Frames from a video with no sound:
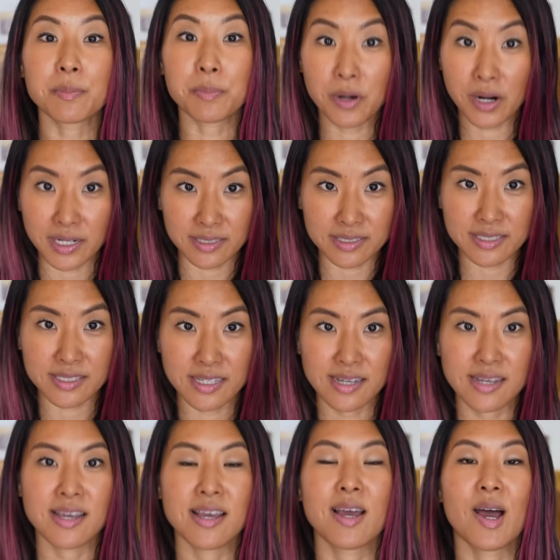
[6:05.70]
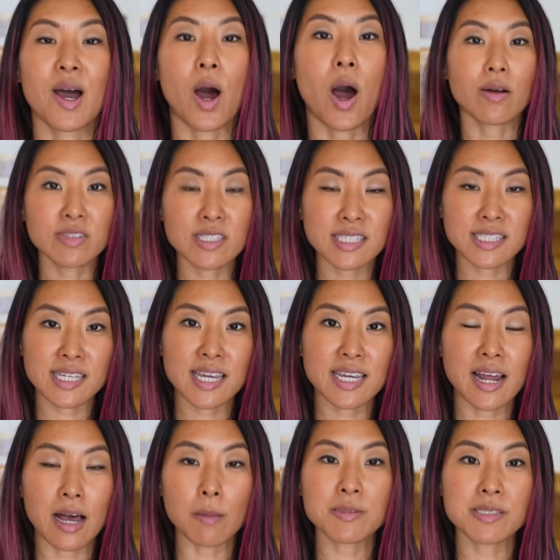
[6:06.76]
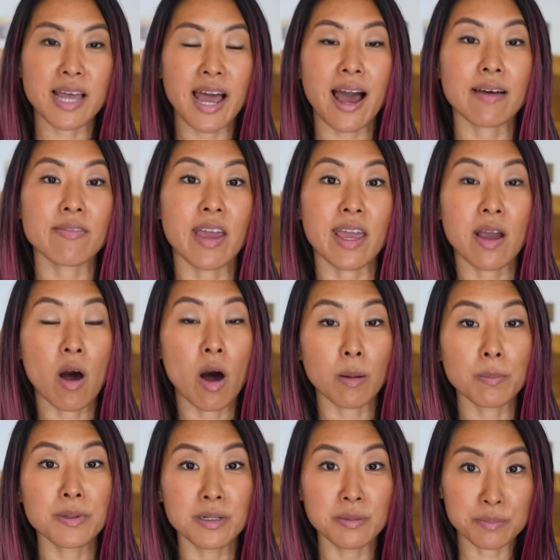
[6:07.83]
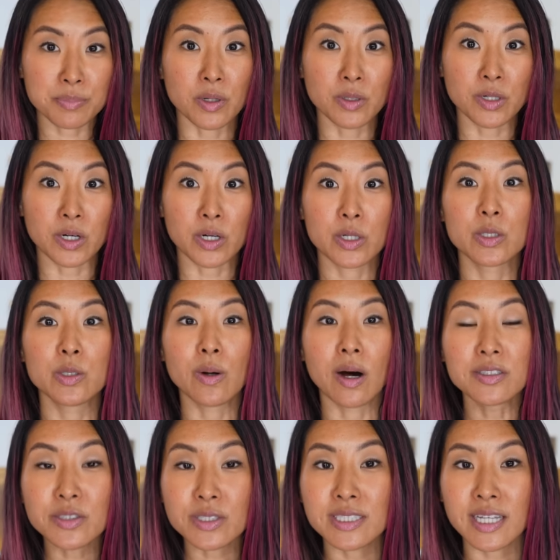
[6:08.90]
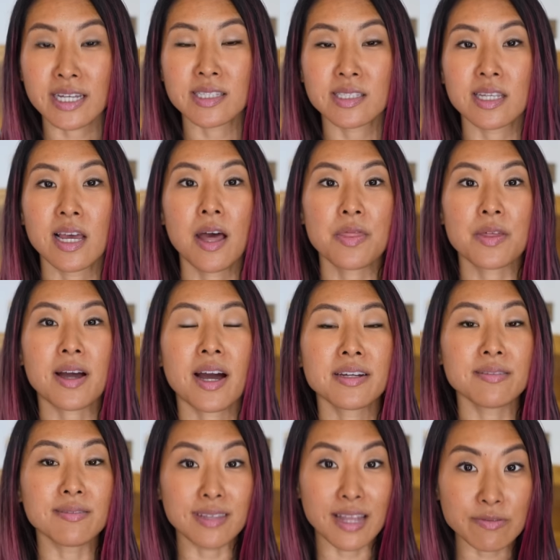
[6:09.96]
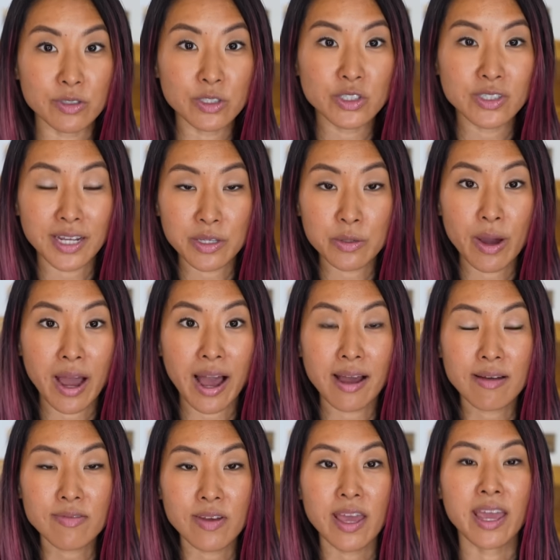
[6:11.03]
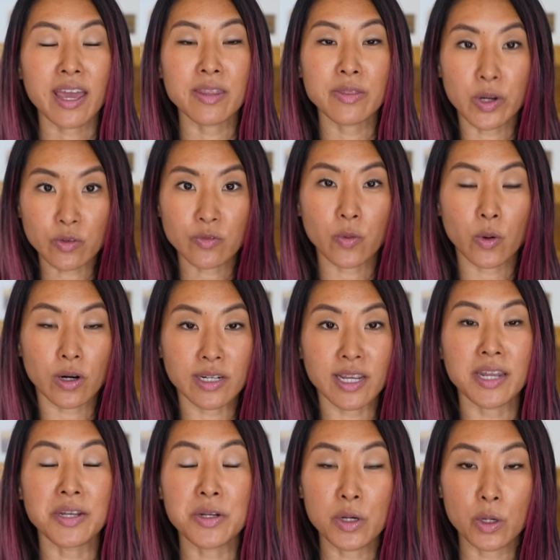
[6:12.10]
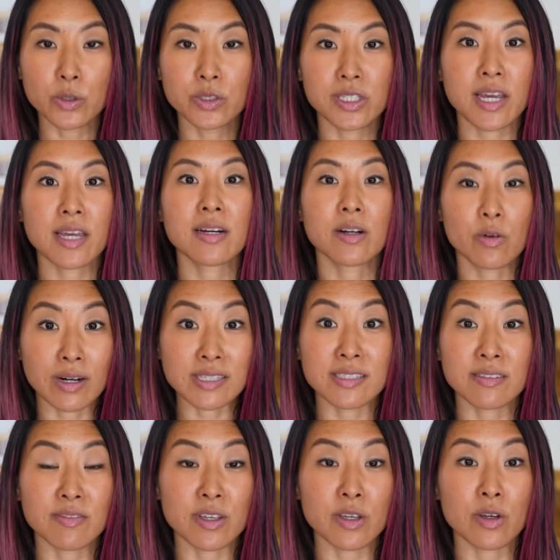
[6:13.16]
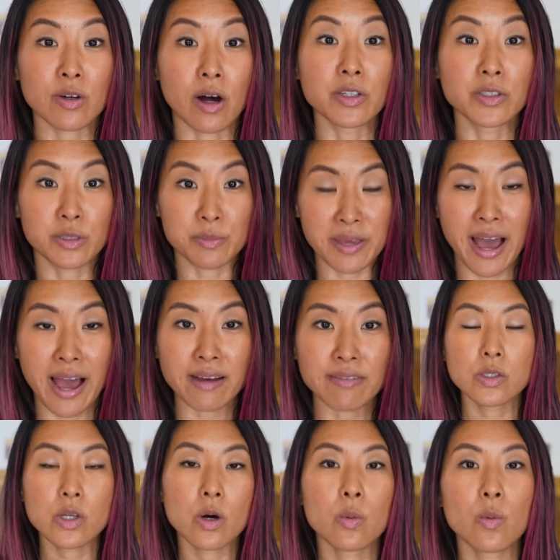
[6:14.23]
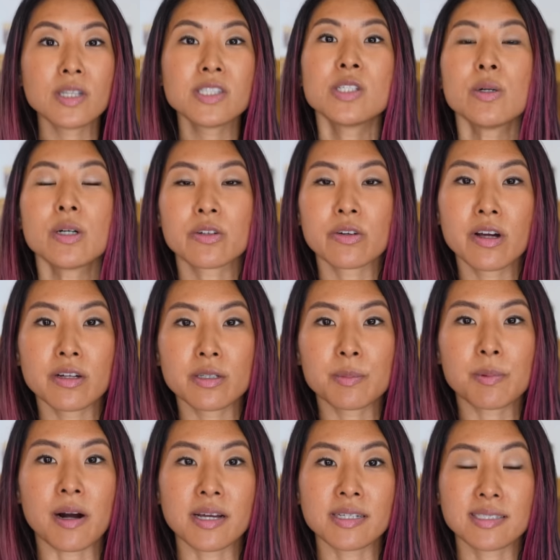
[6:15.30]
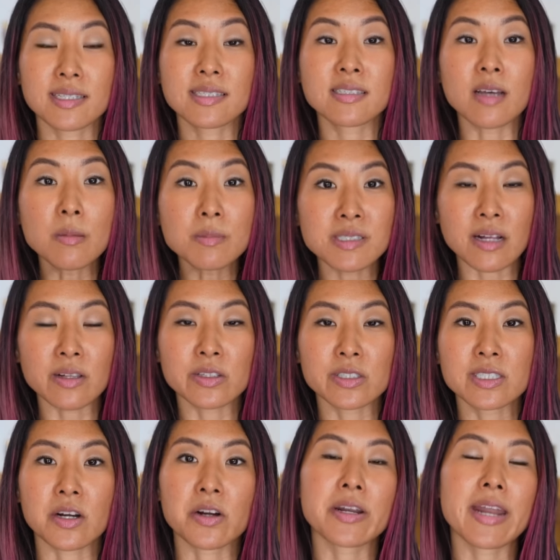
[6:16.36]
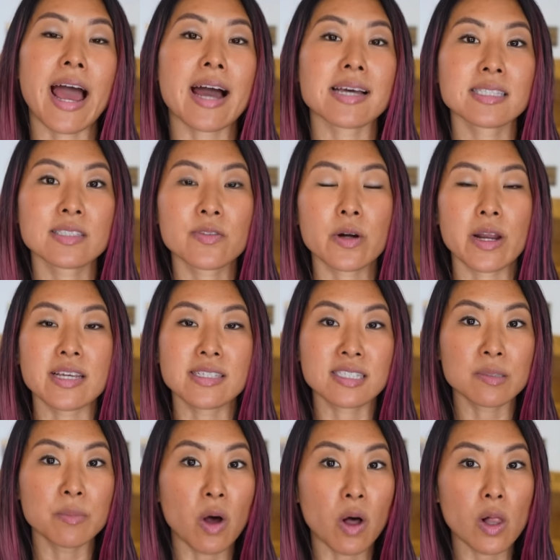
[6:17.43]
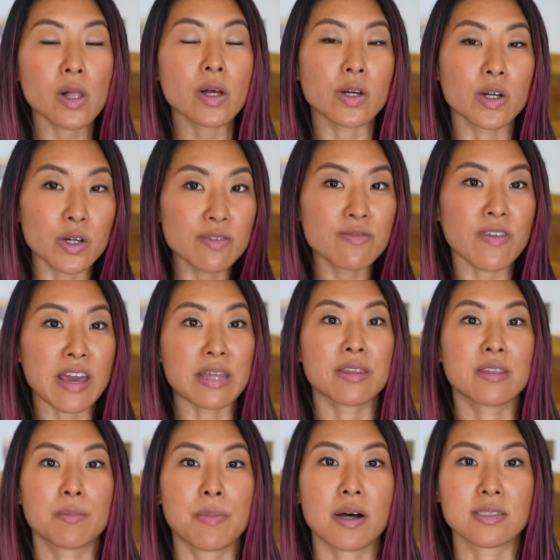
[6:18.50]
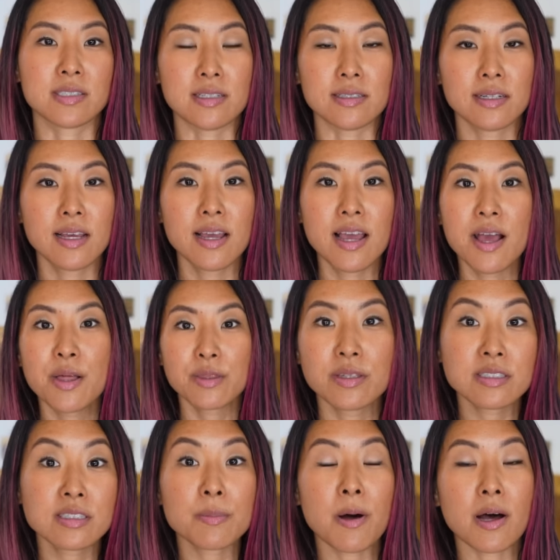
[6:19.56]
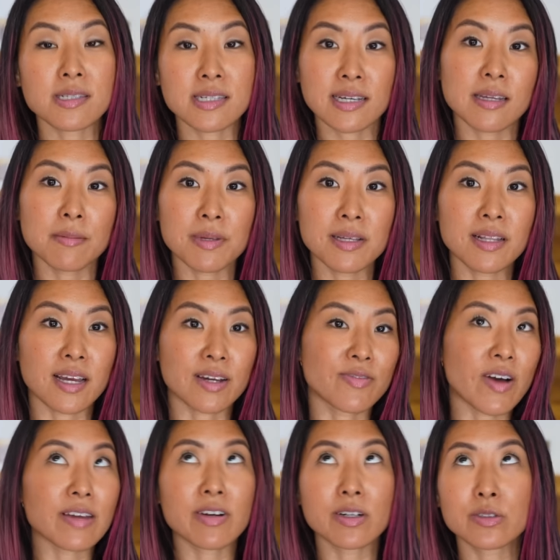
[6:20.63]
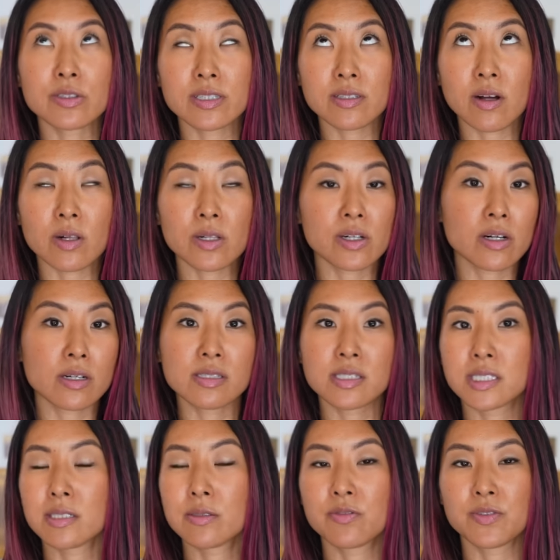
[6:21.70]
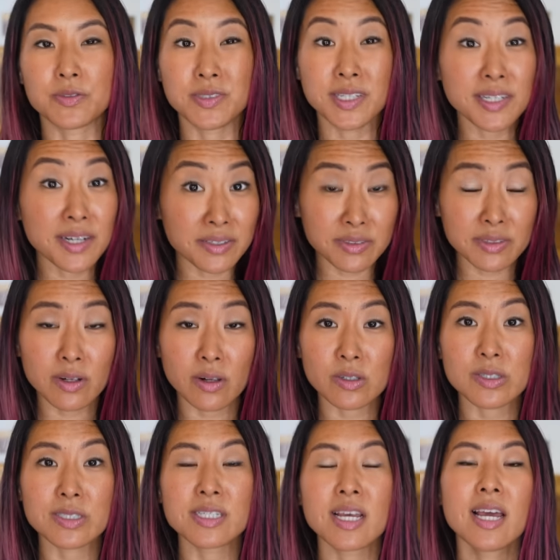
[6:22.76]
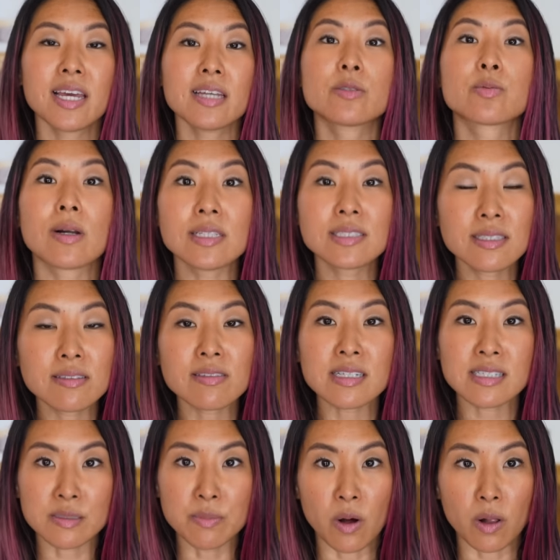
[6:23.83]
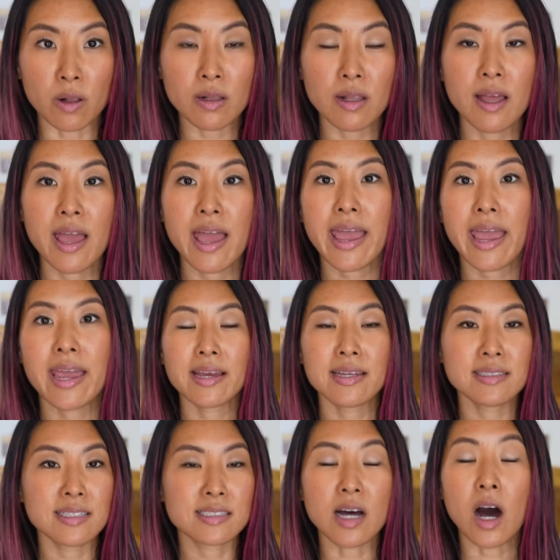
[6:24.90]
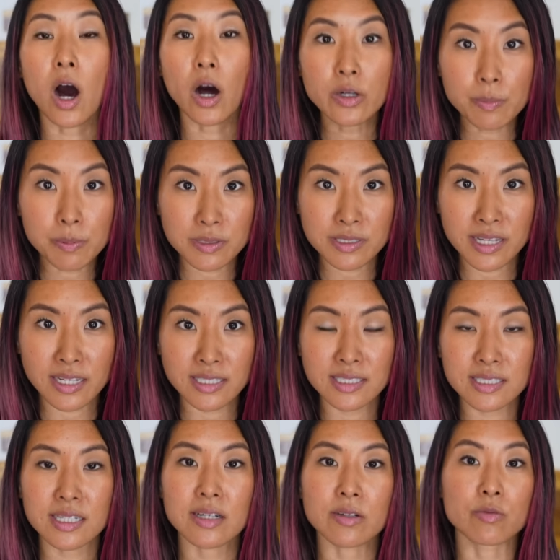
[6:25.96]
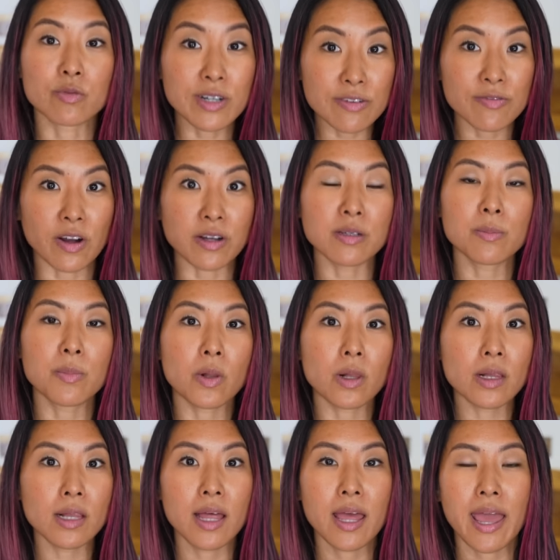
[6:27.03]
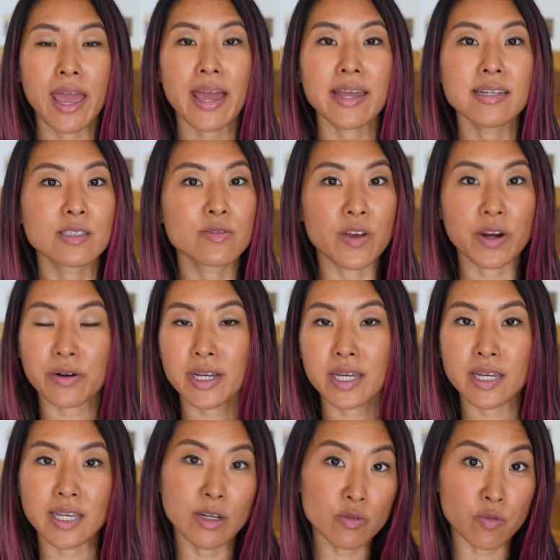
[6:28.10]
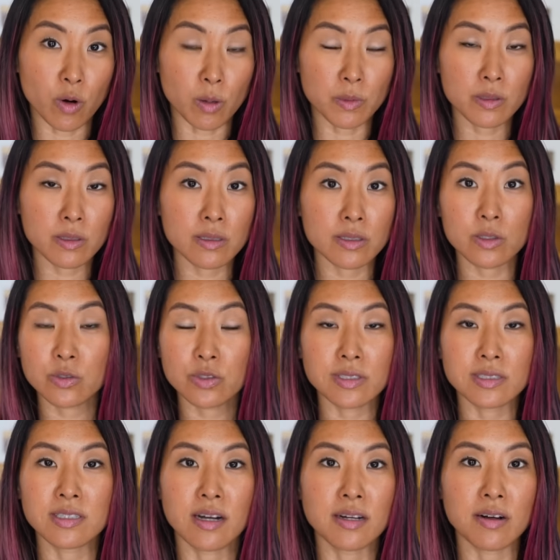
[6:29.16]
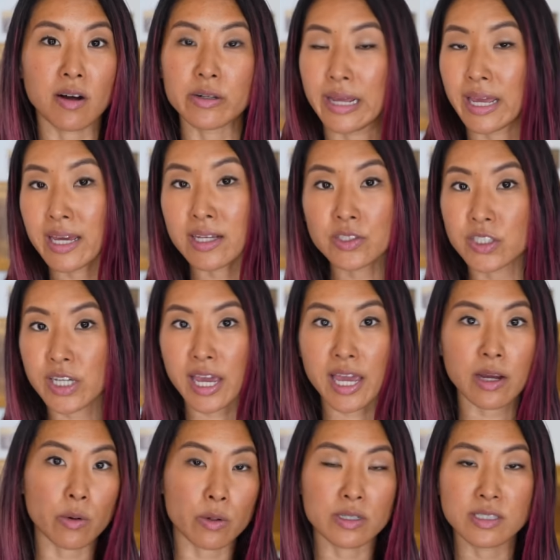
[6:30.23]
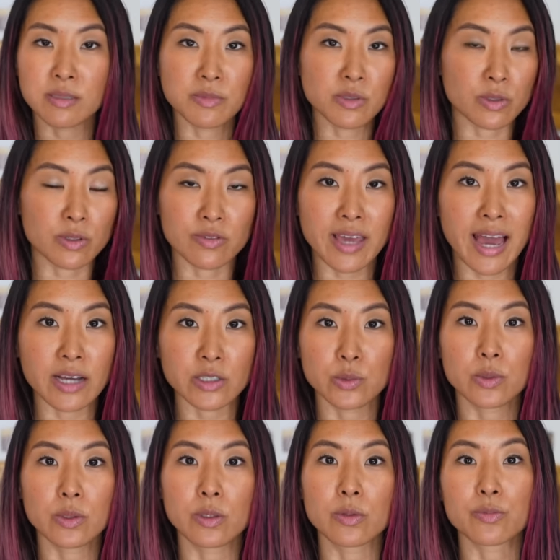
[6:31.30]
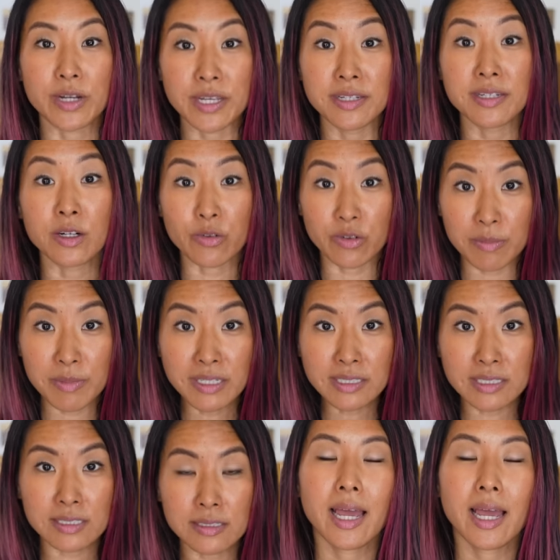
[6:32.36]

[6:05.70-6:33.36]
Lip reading: price. Obviously, it helps to have a competent broker who understands the kind of leverage that you have and therefore can negotiate aggressively on your behalf. So once you agree on a price, some sellers are gonna ask for a small good faith deposit. This deposit can be like $500 to $1,500. It's relatively small and it's 100% refundable, and it's very informal, usually done on a handshake or some sort of casual written agreement.